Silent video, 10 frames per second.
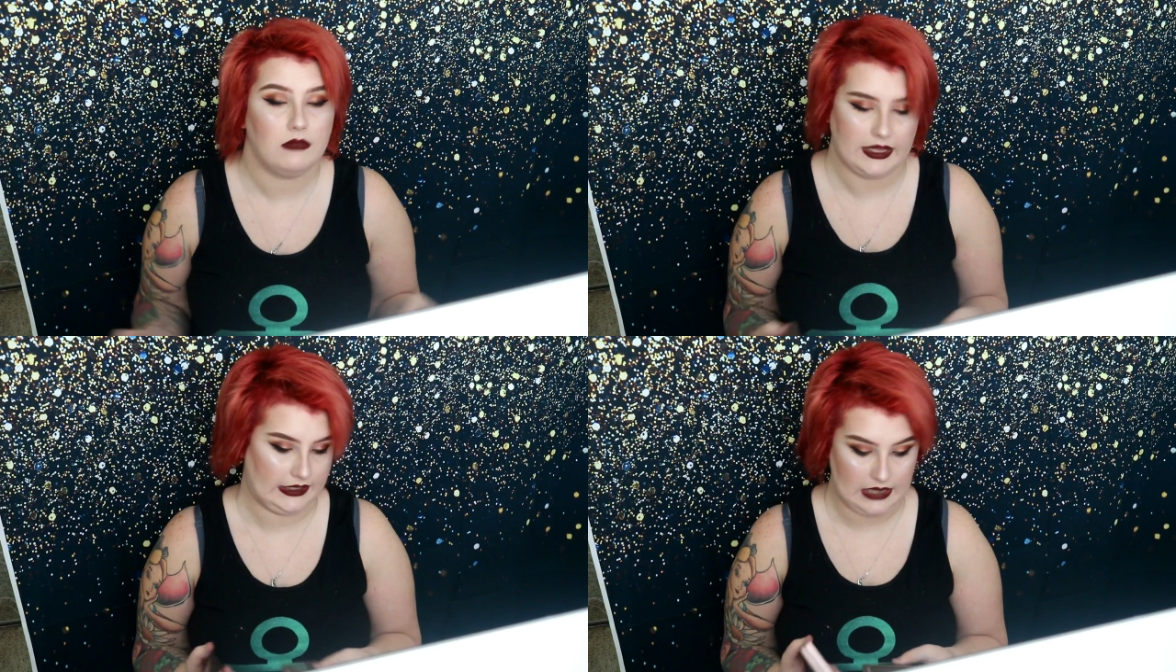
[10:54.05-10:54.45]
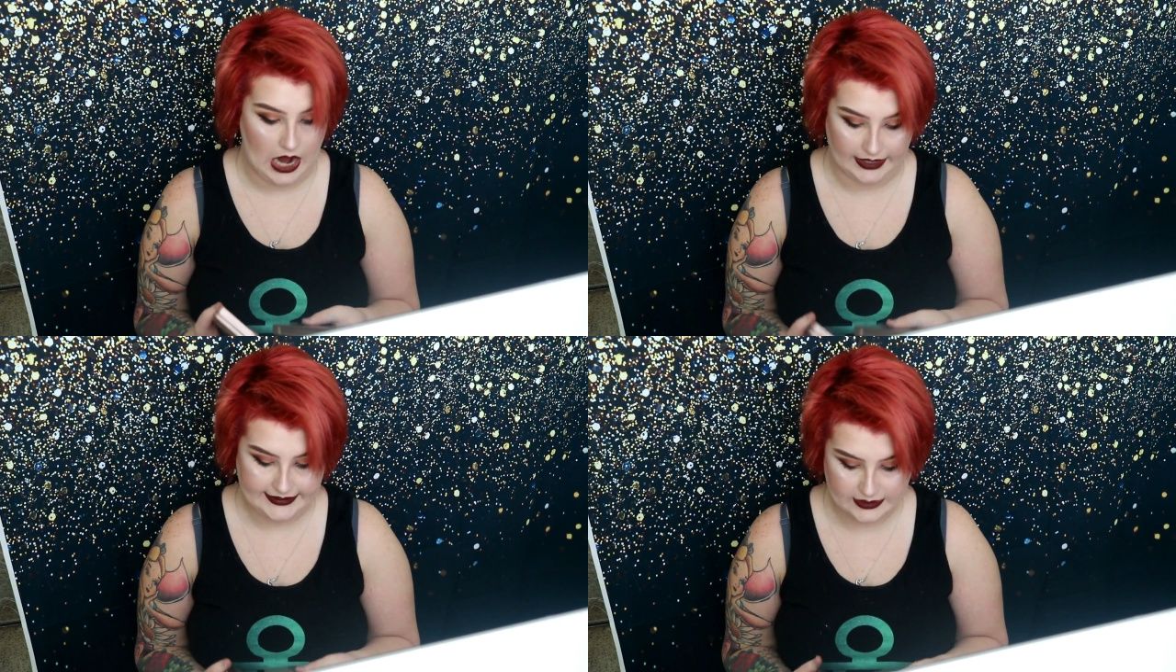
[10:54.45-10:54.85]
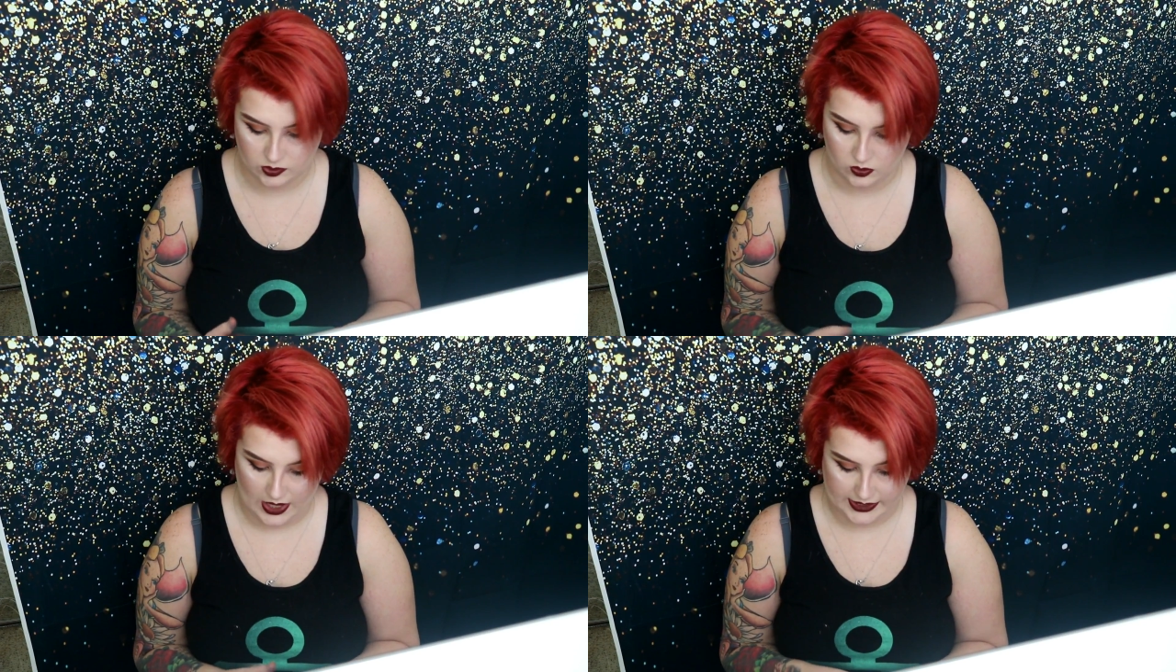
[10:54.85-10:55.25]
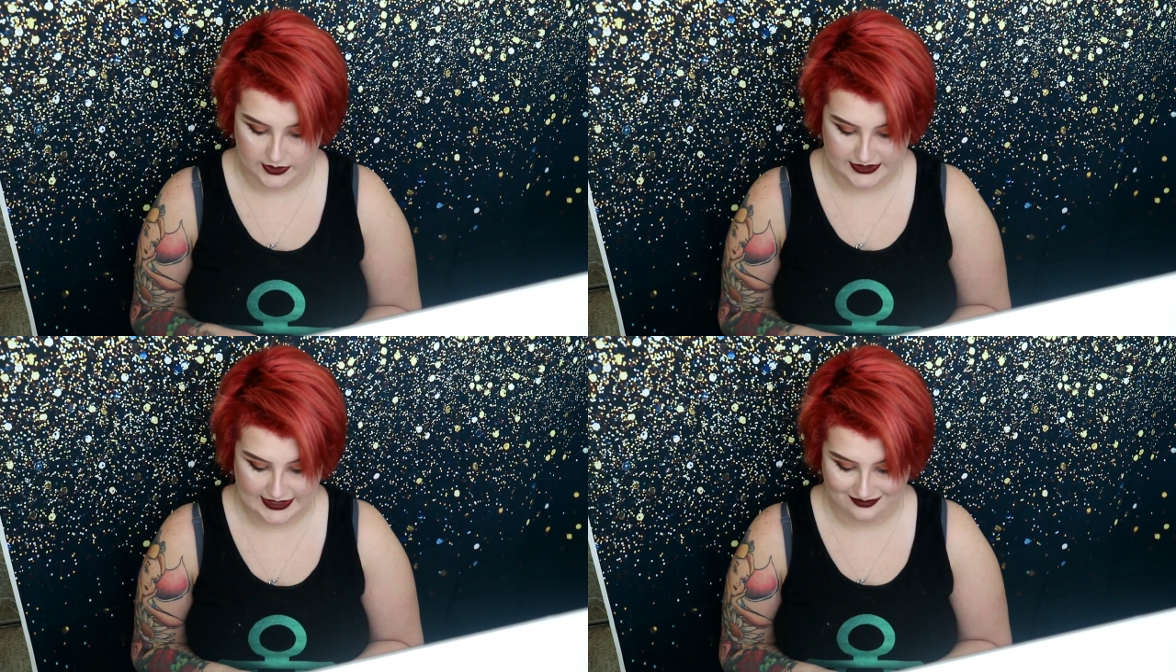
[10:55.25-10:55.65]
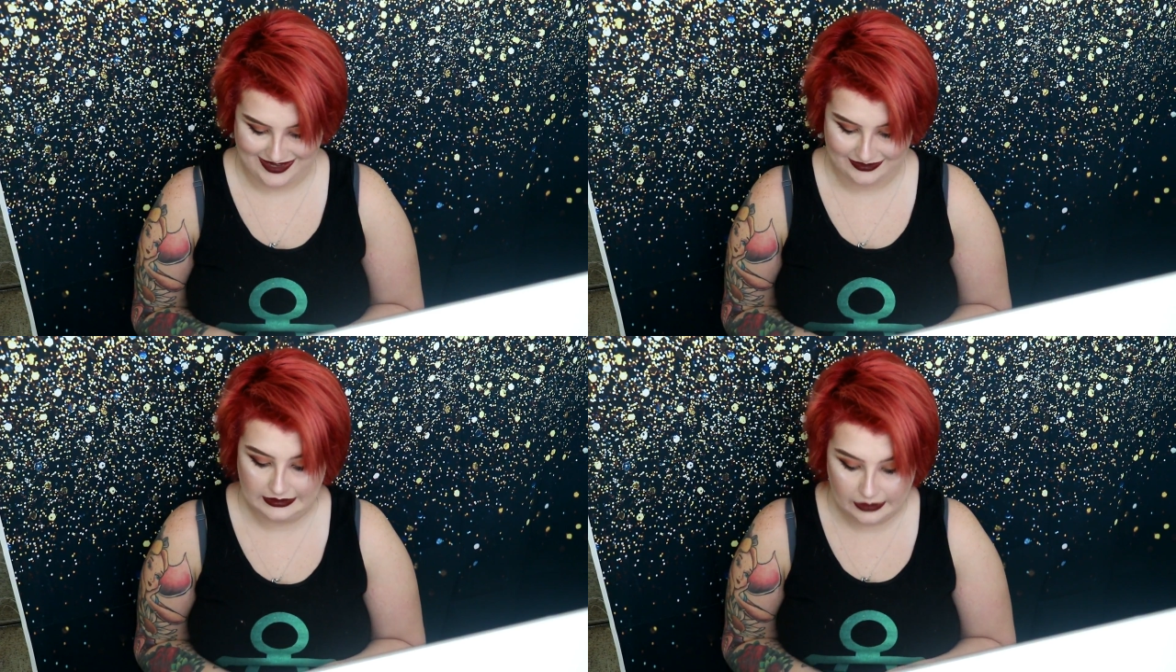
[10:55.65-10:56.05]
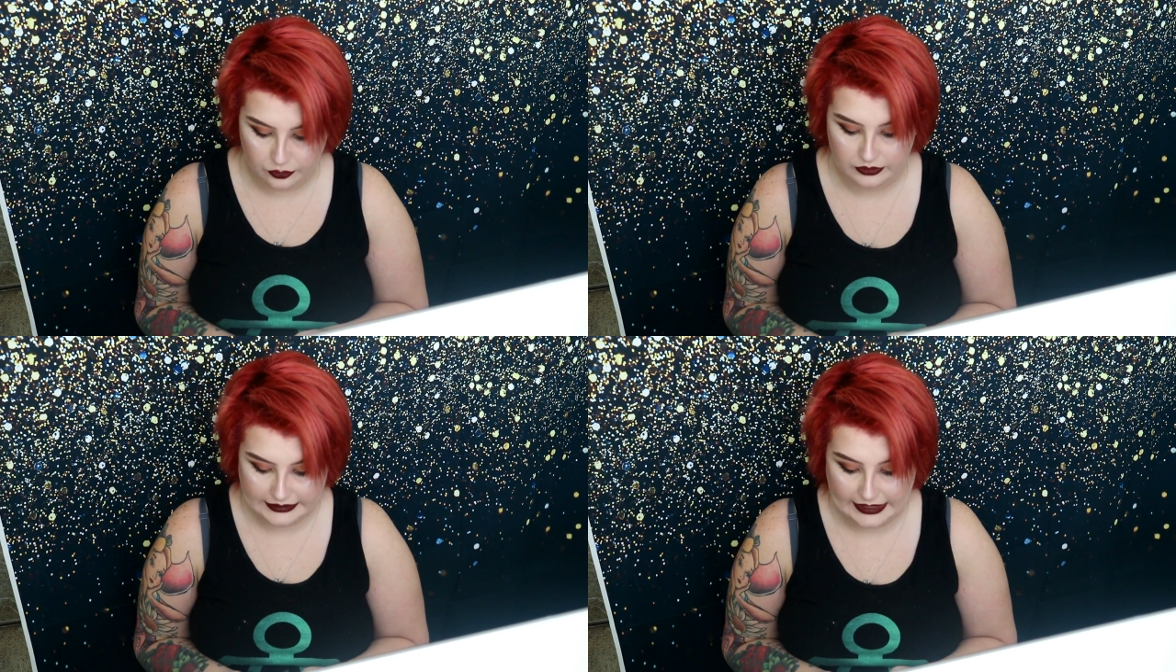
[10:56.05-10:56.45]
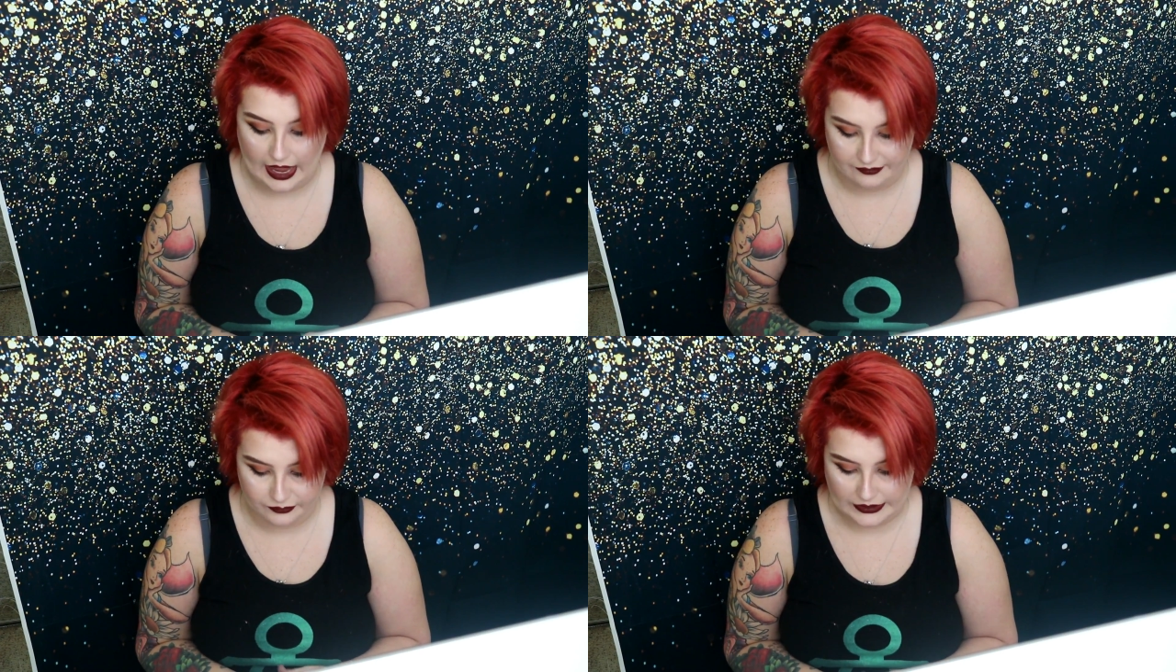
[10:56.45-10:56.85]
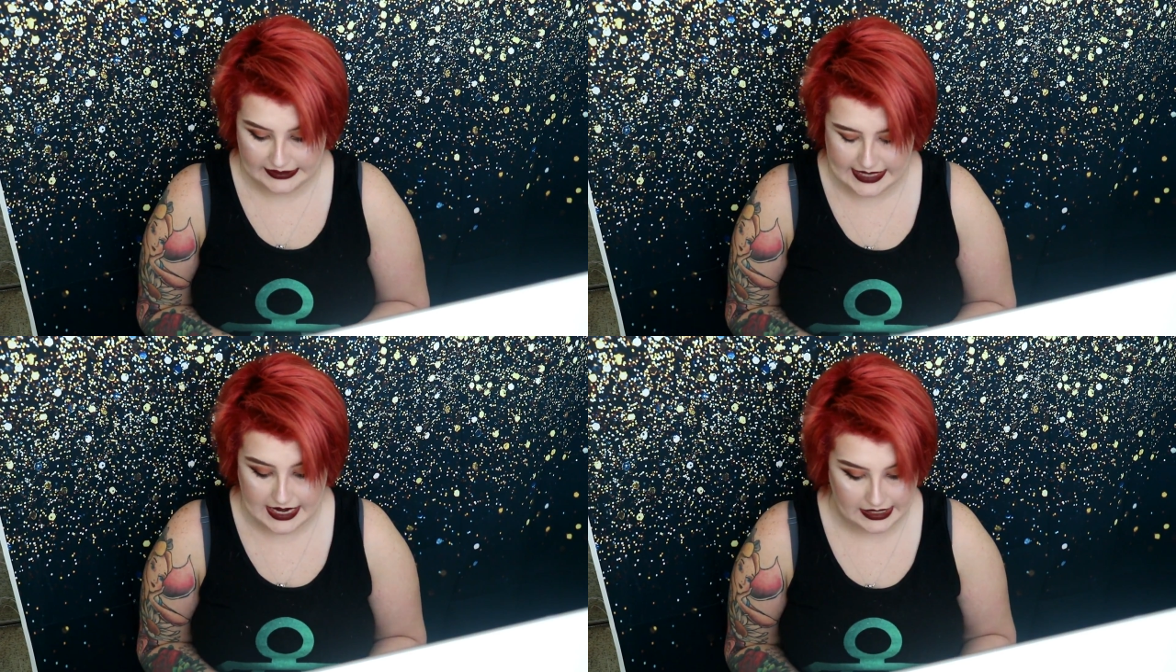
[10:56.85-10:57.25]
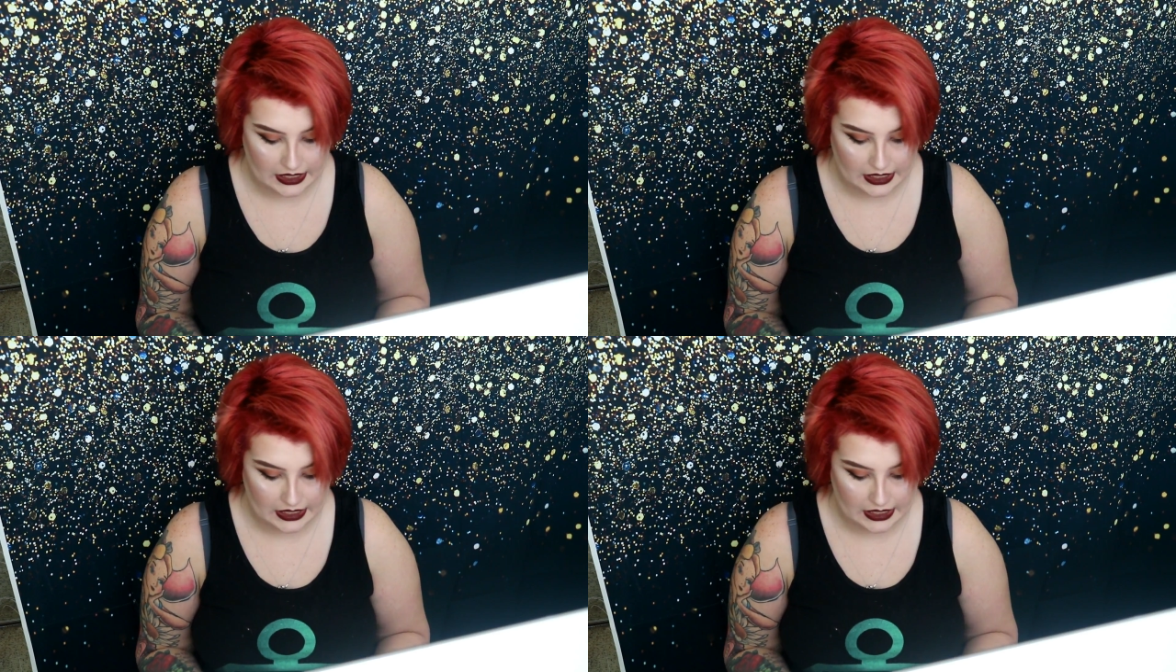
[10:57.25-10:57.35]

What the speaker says: Like in high school, I used it like literally every day.